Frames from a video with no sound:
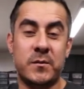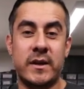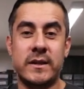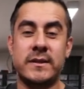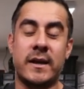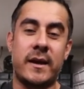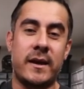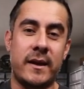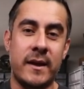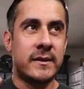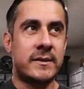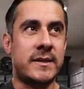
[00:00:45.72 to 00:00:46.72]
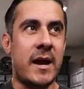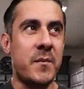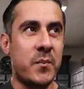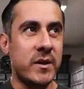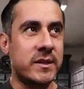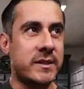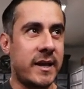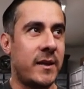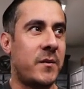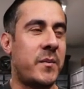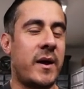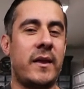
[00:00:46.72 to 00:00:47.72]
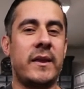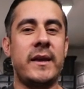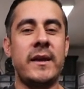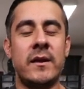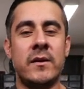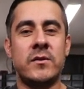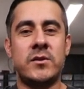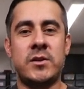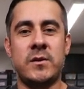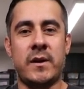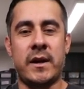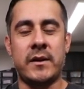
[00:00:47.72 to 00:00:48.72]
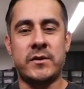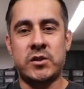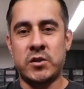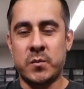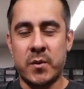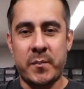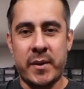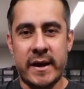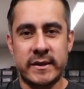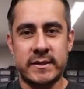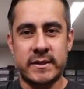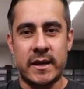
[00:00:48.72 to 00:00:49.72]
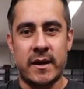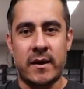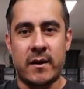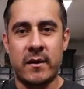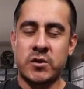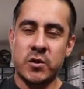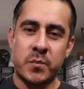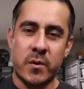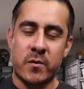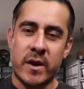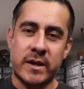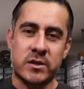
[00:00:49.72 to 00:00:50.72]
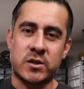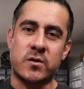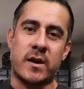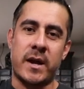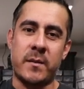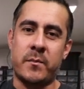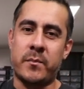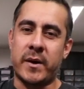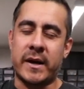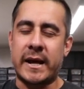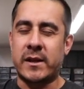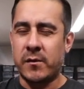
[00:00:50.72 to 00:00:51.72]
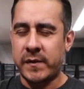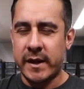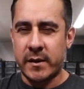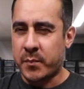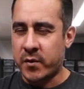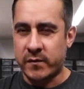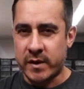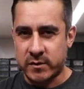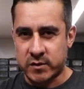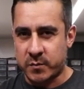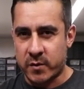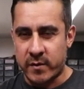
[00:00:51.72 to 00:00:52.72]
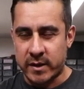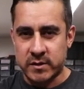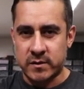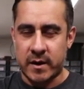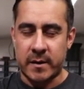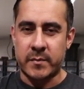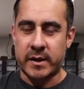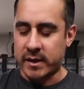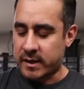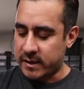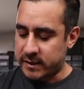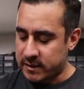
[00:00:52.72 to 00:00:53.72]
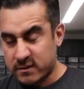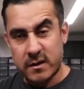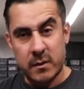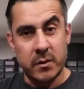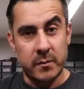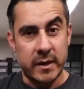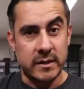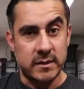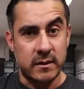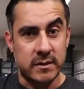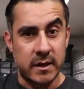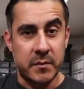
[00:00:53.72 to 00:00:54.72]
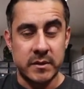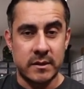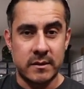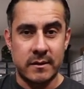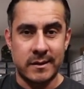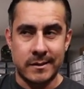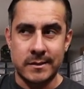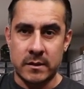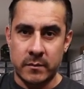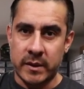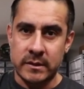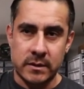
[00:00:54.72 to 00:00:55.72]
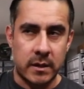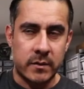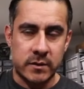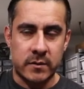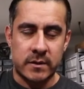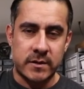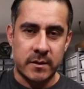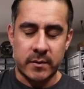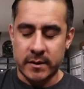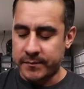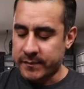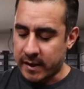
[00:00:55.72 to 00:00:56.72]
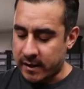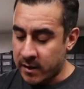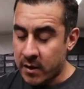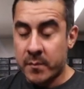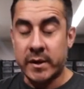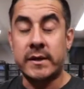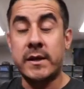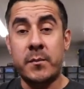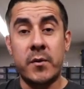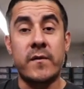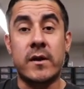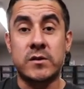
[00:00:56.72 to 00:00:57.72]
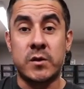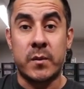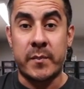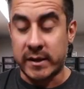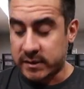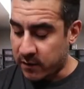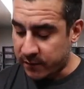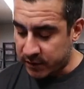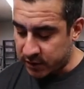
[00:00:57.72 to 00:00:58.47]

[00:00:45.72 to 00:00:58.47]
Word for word: was a Cypress Yellow Belly to a super pastel, super red stripe, but I don't think it proved out super red stripe because there's a couple of pastel cypress in there and it should have been cypress red stripe, but yeah. But it did prove out super pastel for